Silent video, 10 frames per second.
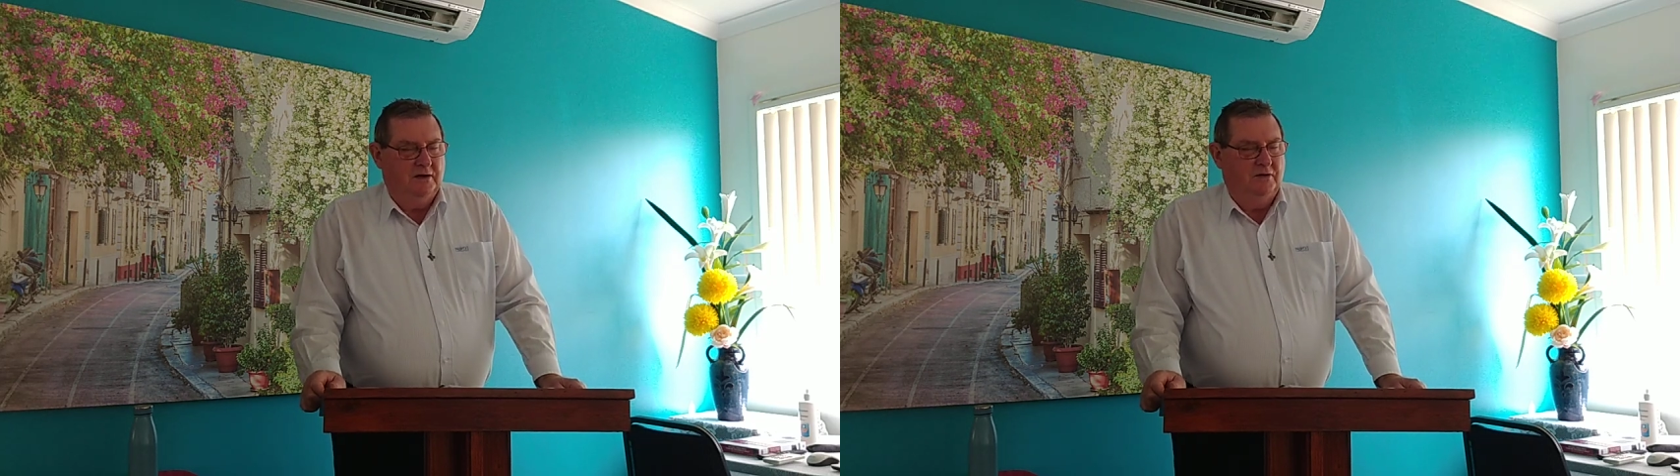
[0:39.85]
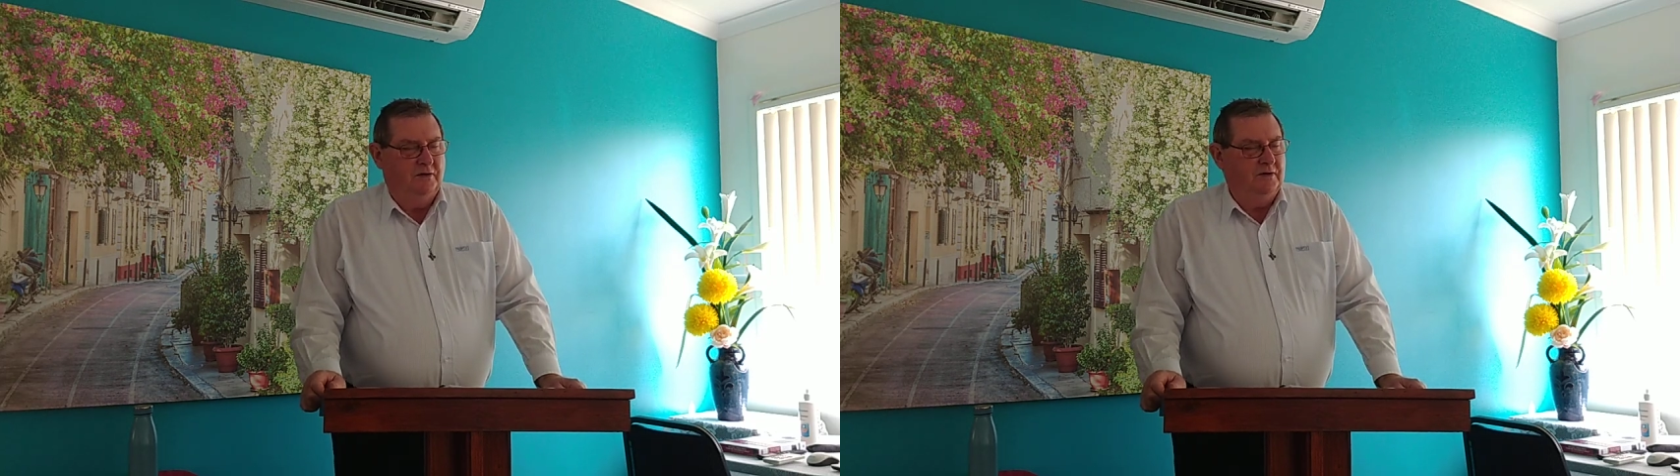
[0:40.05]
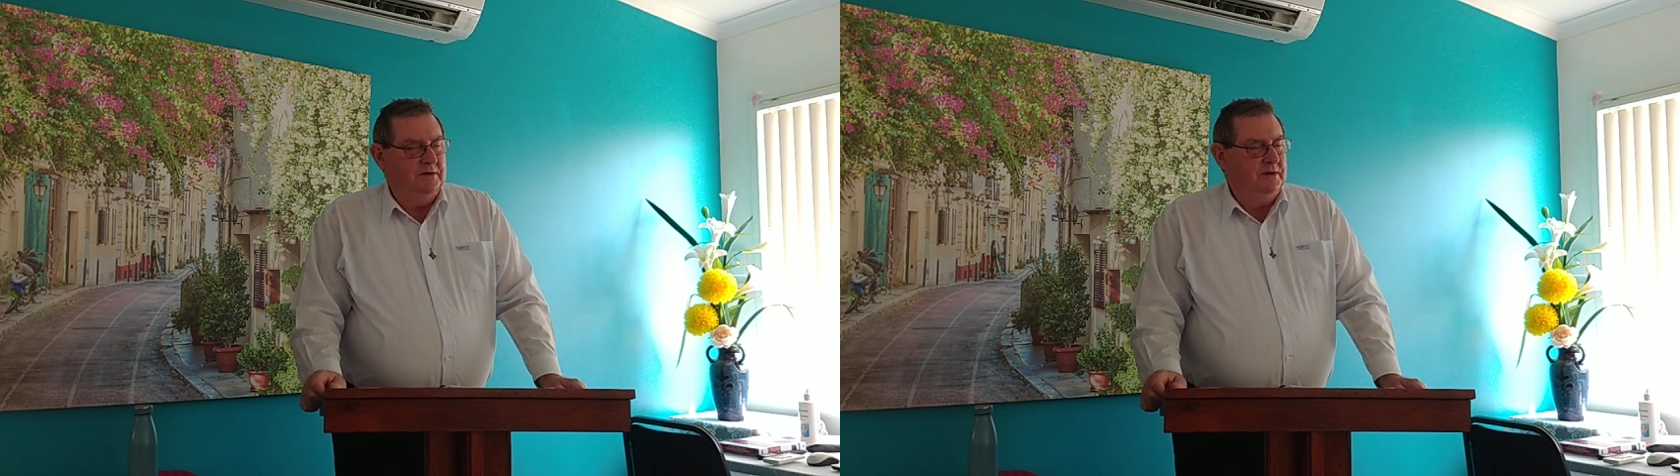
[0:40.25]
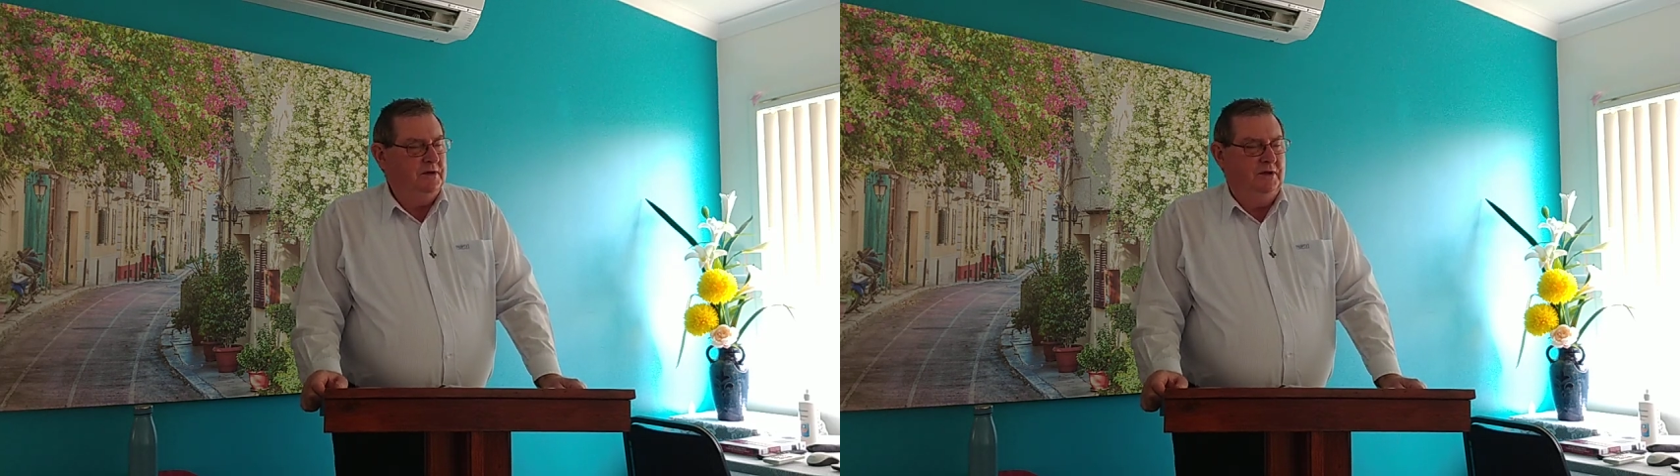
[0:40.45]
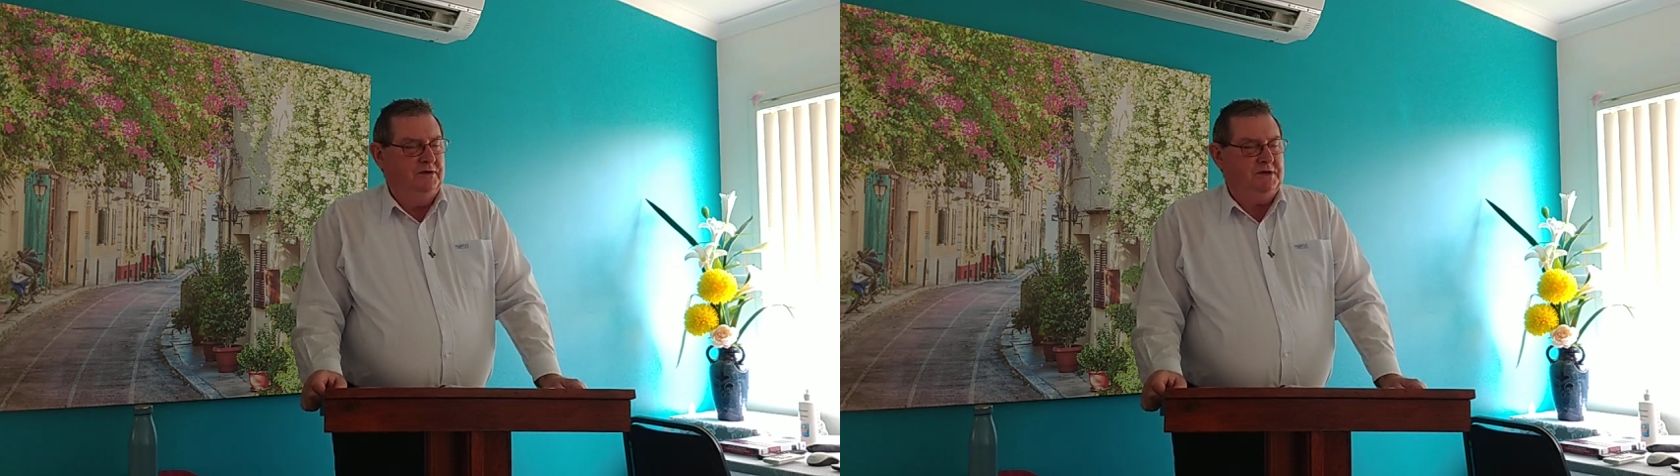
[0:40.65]
Lord,
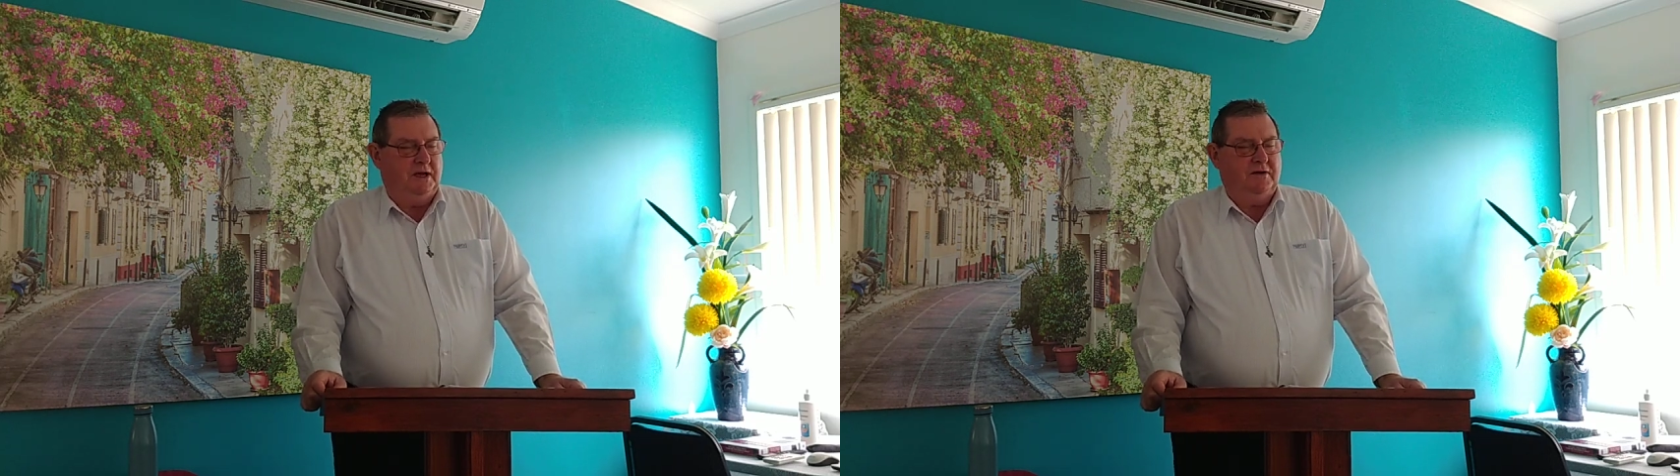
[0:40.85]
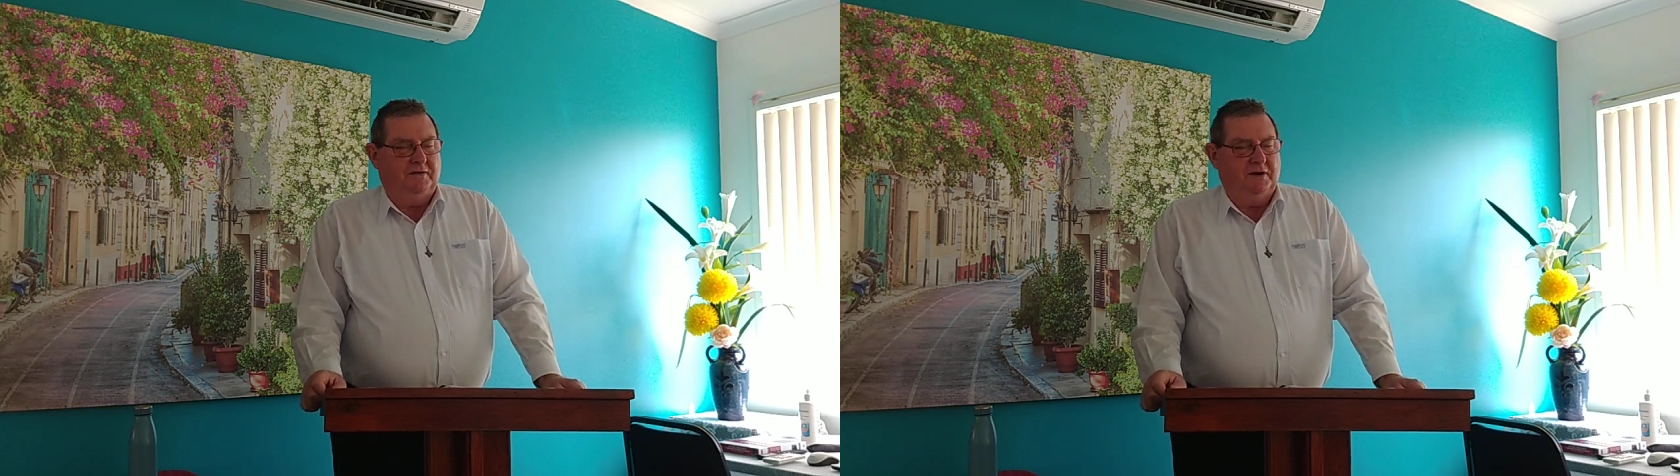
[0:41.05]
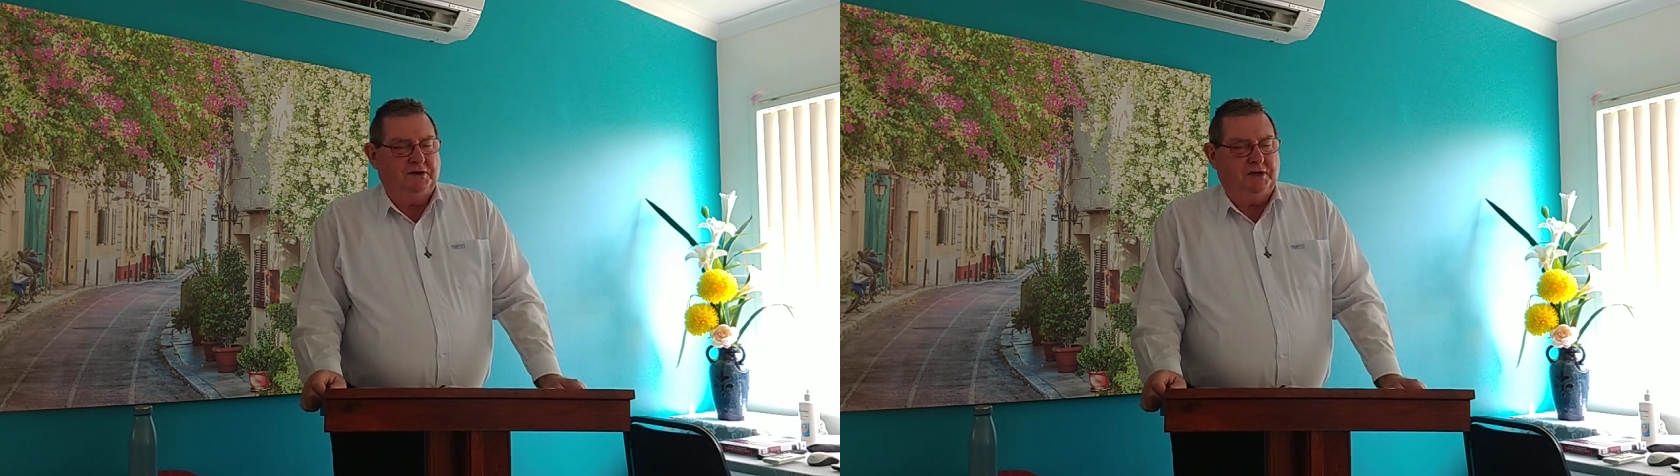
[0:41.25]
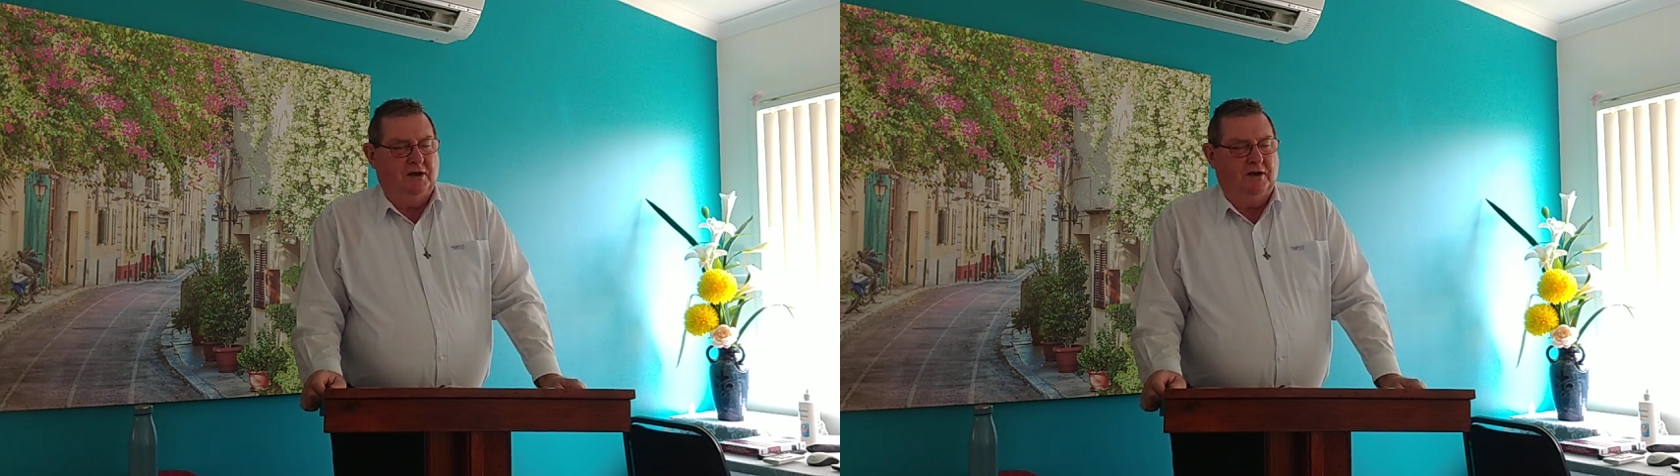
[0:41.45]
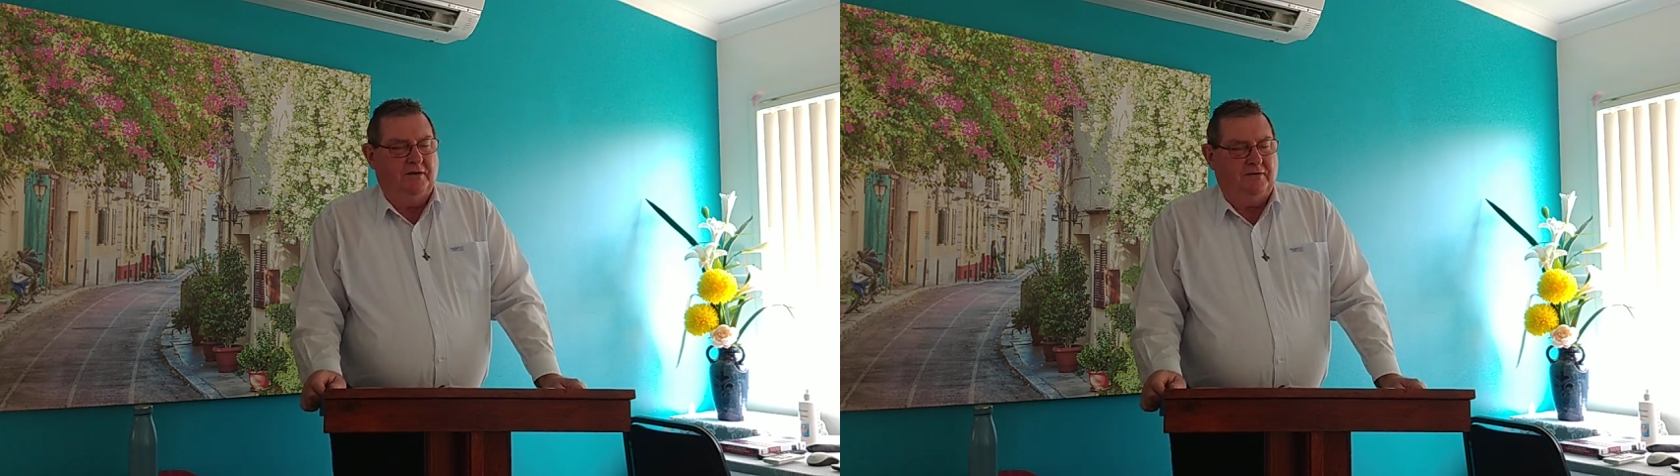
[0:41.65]
you sacrificed your
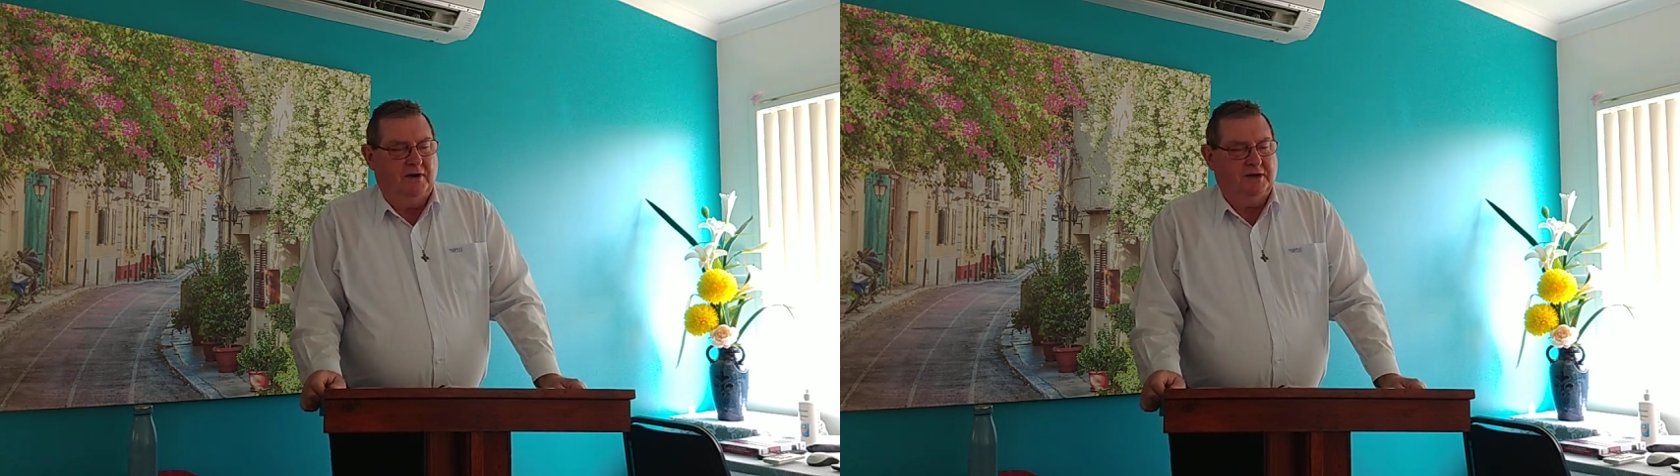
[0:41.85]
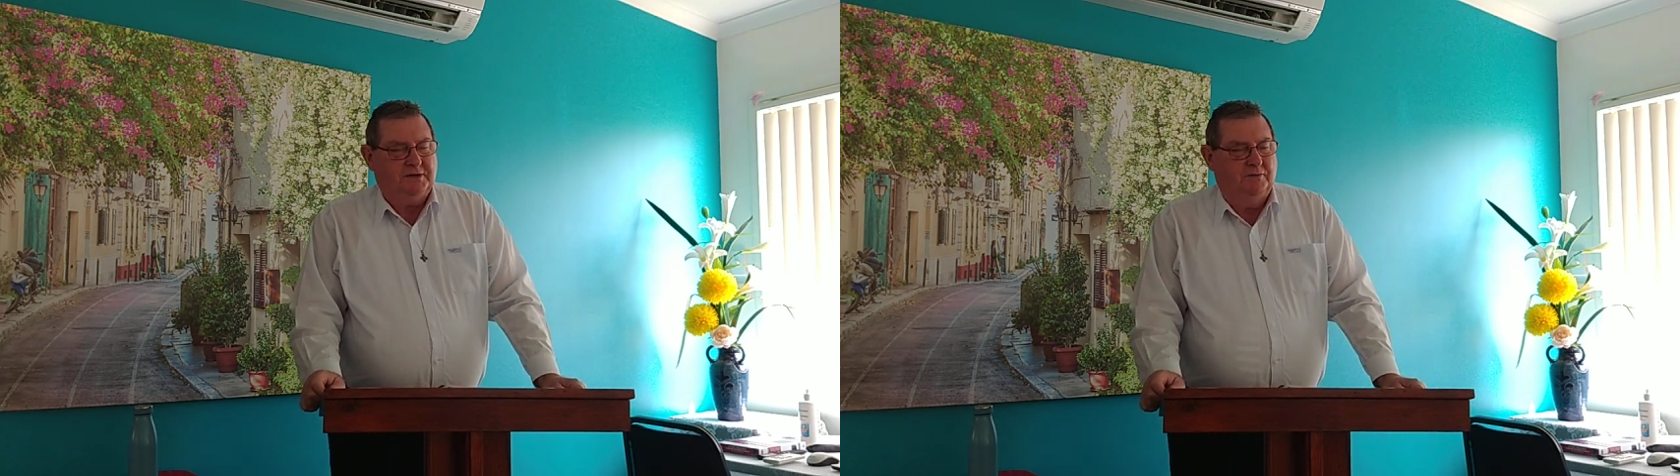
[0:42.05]
life for us,